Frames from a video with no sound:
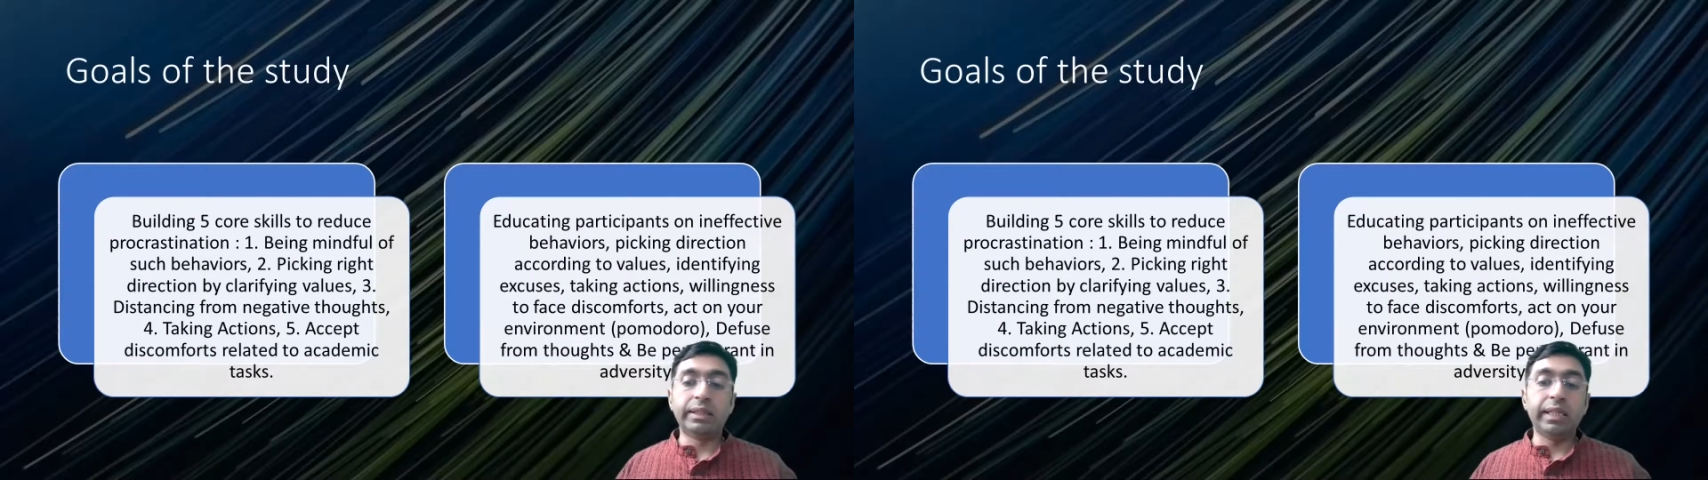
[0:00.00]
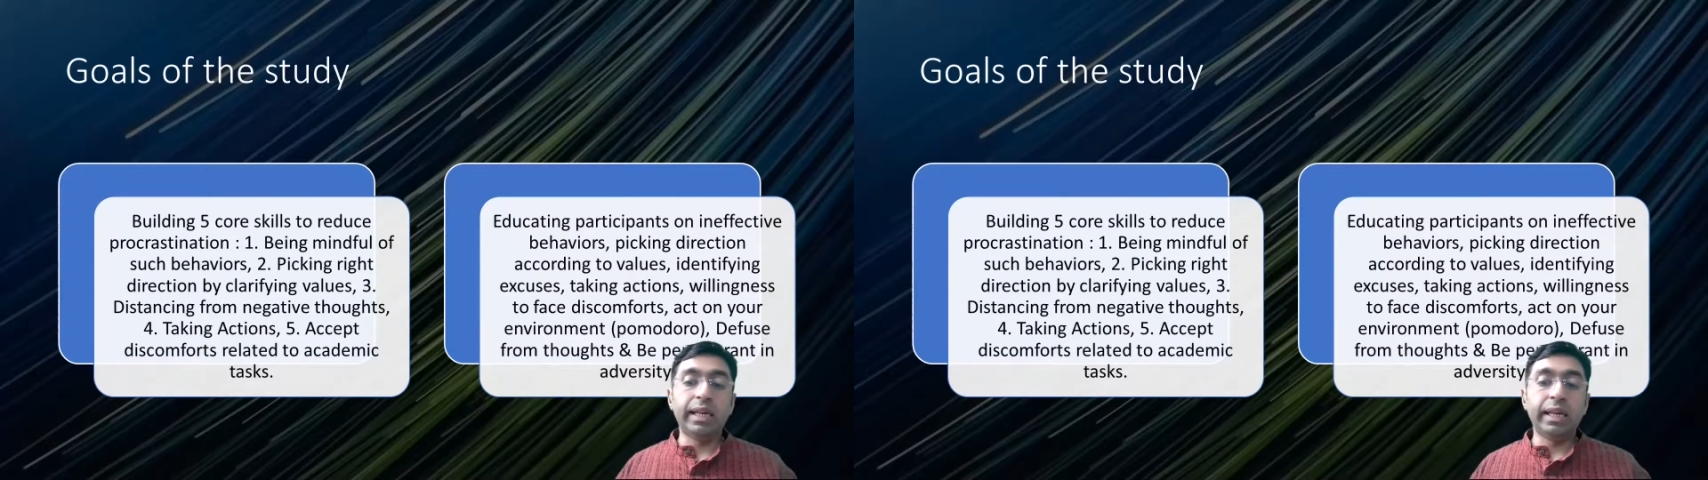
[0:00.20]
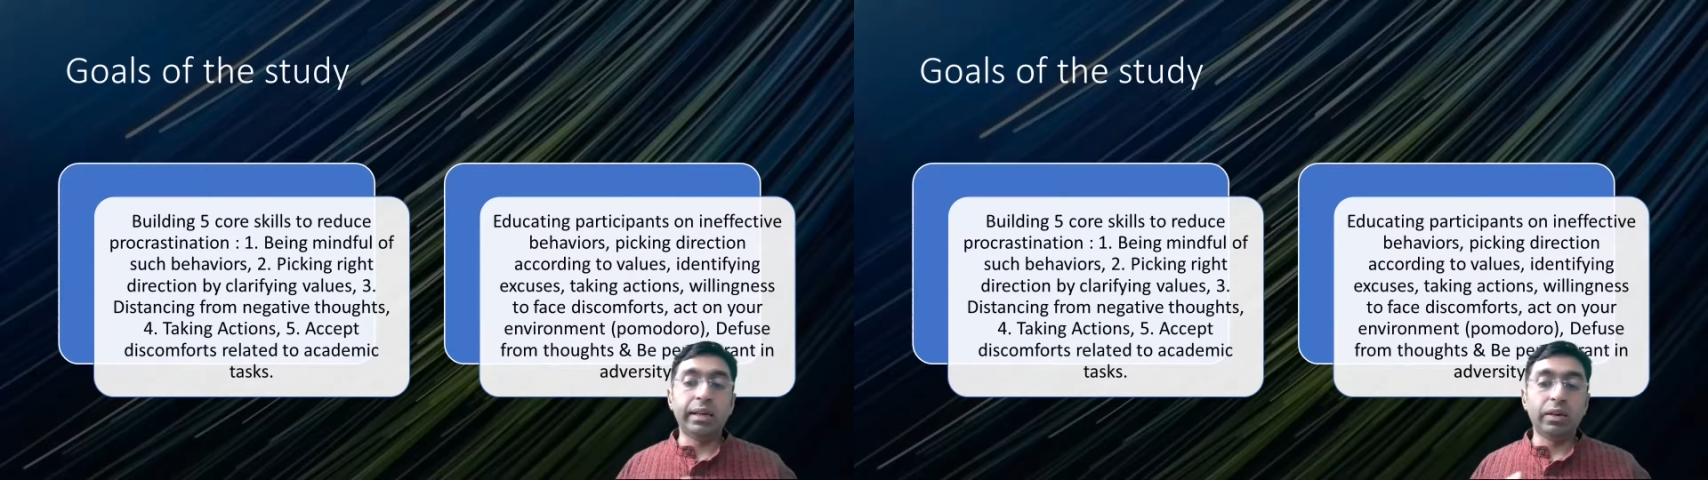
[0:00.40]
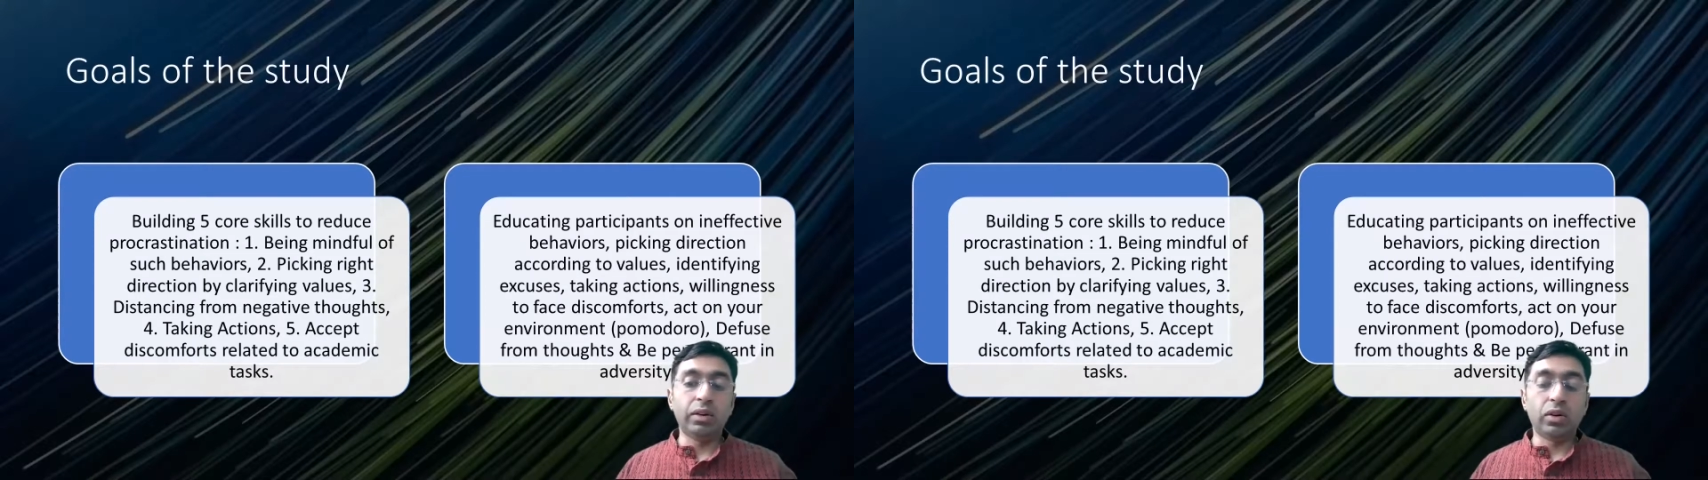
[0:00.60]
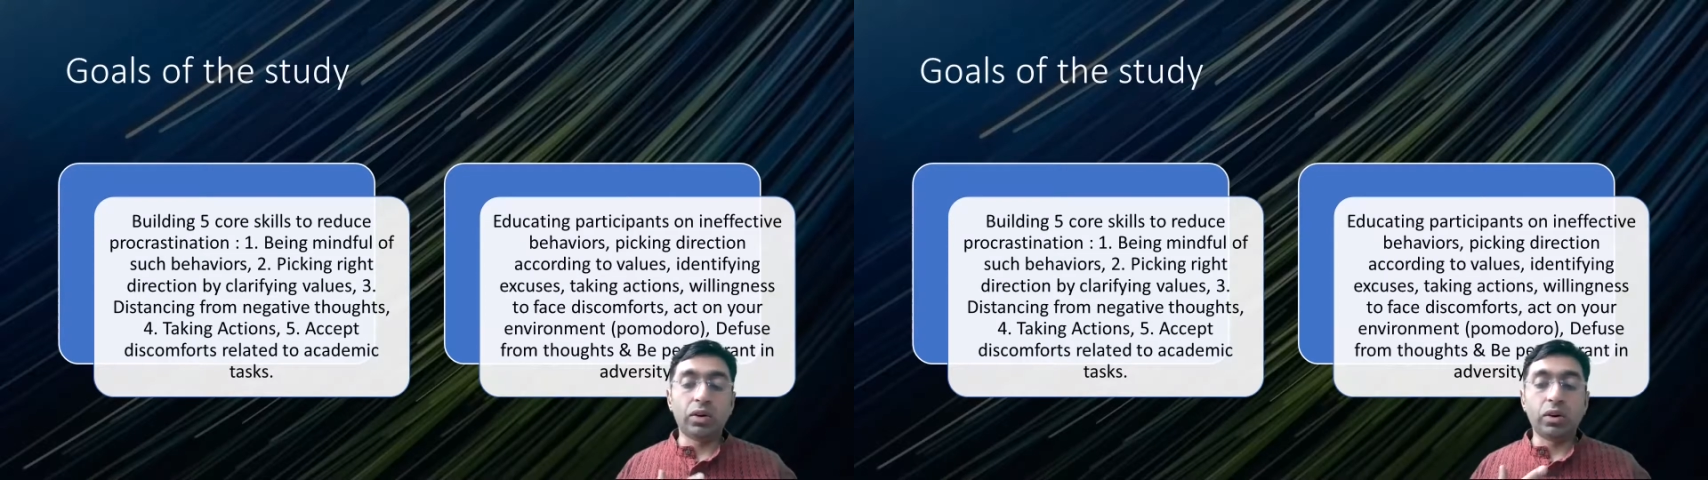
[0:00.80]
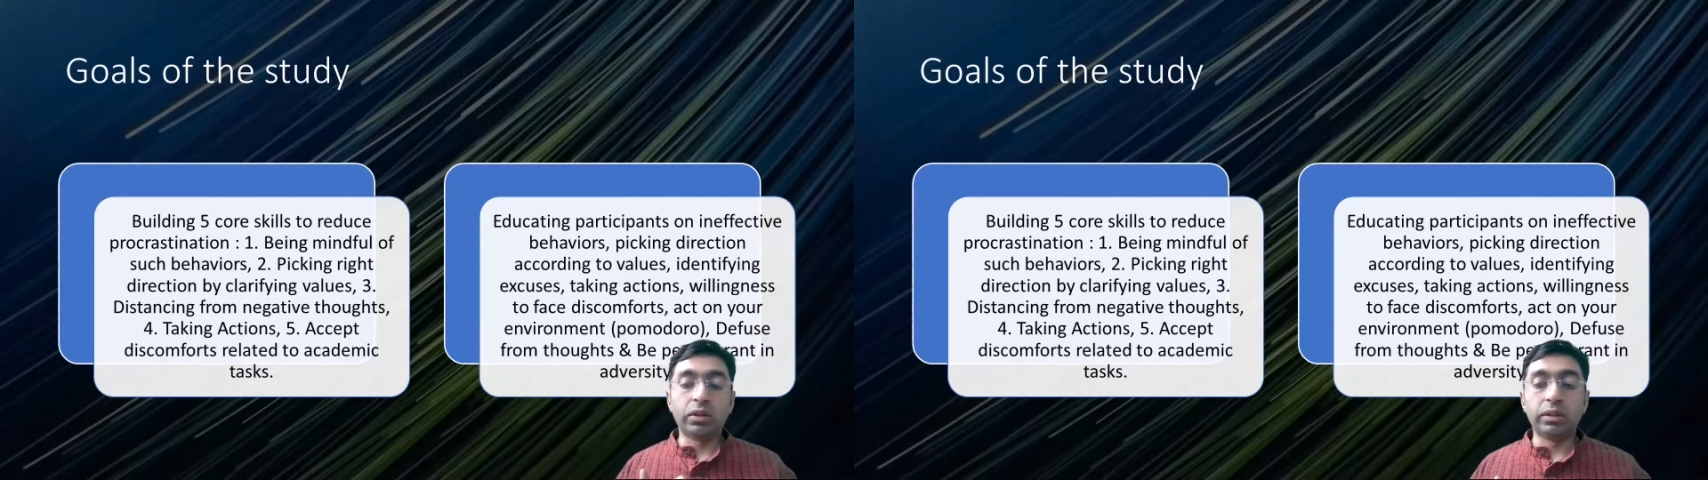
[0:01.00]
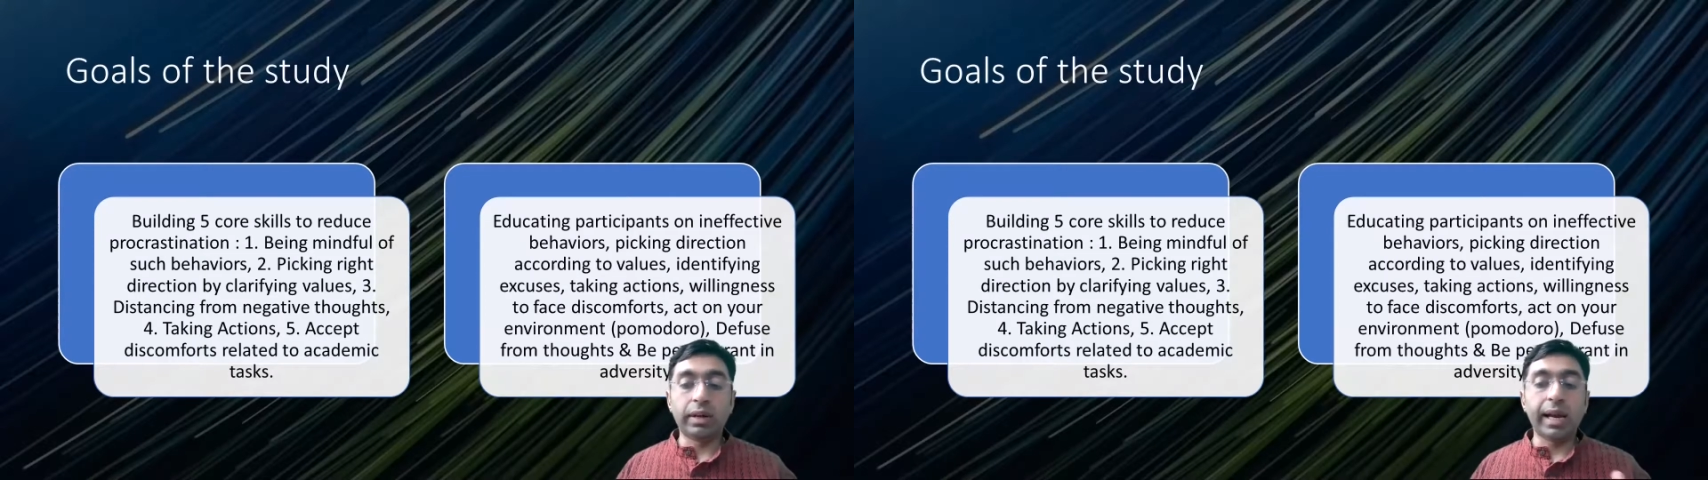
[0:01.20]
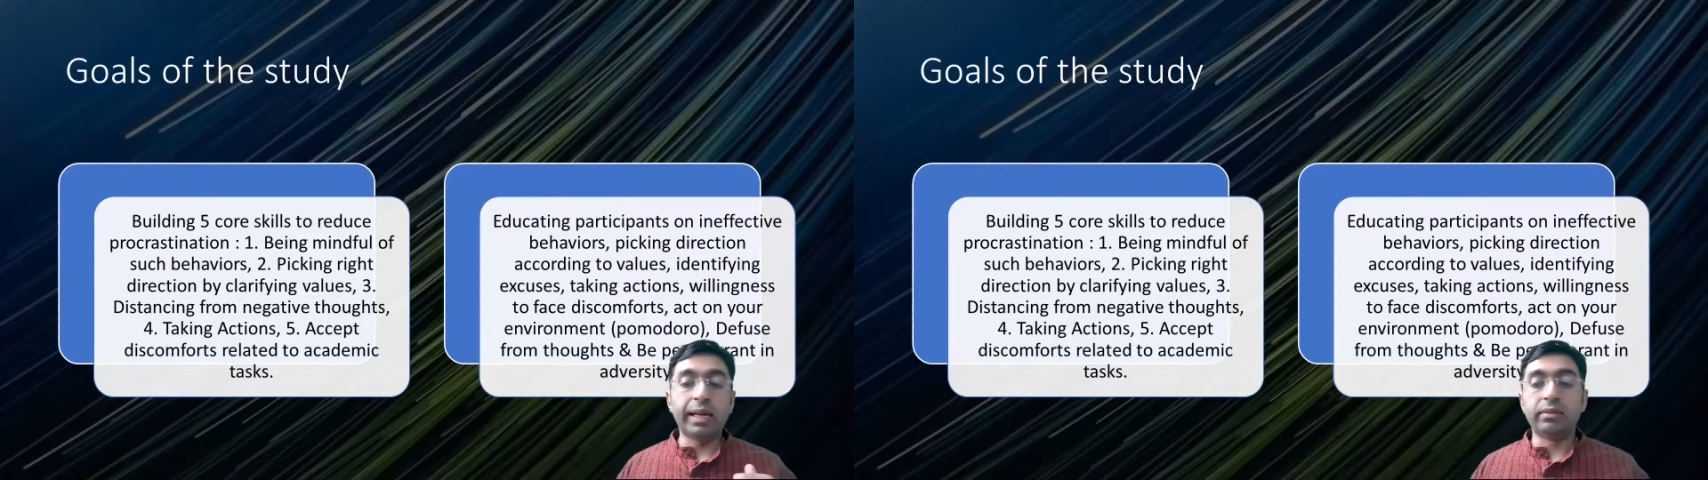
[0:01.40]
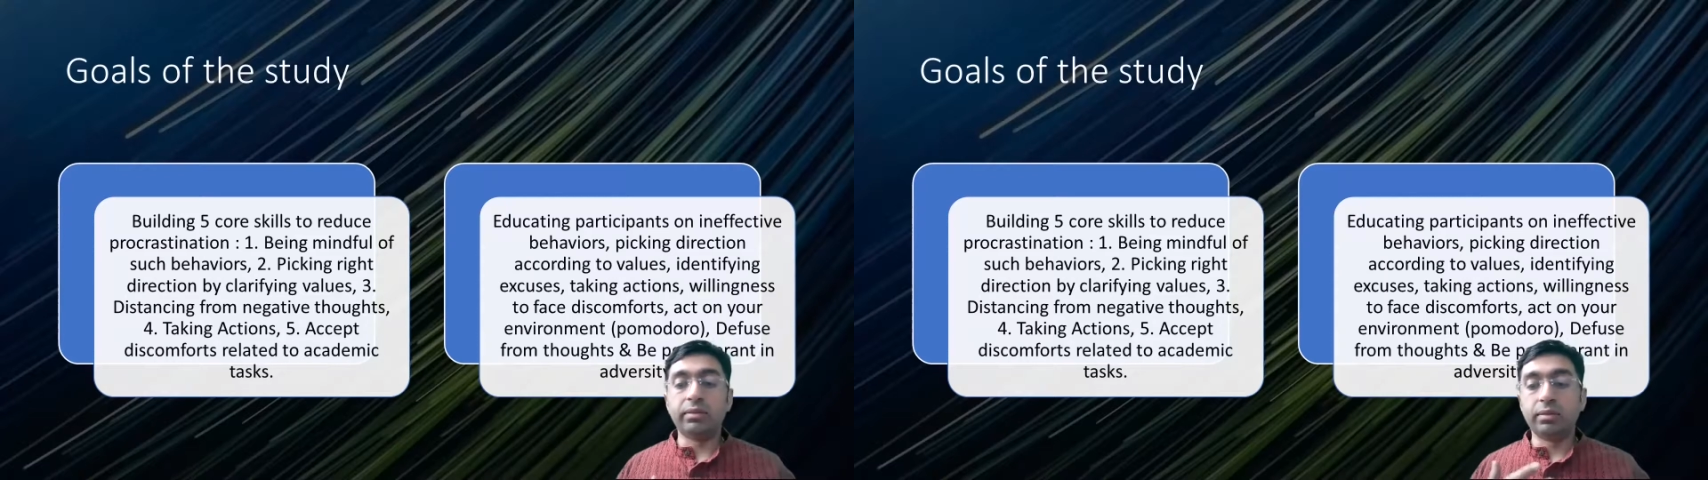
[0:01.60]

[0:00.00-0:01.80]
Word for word: stay on the right